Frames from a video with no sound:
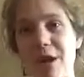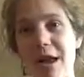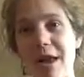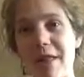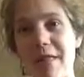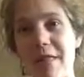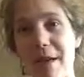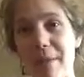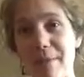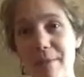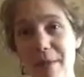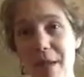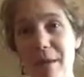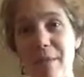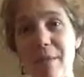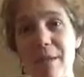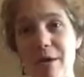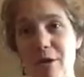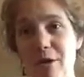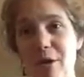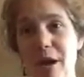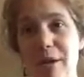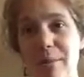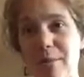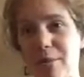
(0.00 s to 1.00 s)
kind of that baby
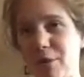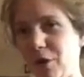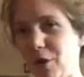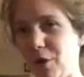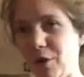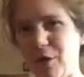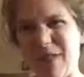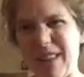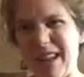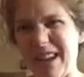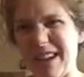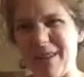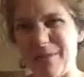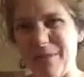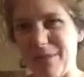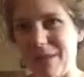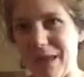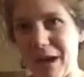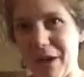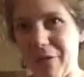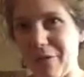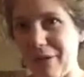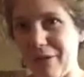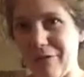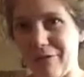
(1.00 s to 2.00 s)
gray blue. They could be
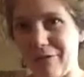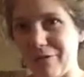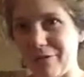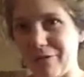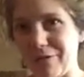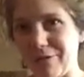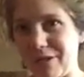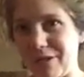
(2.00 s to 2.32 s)
that way for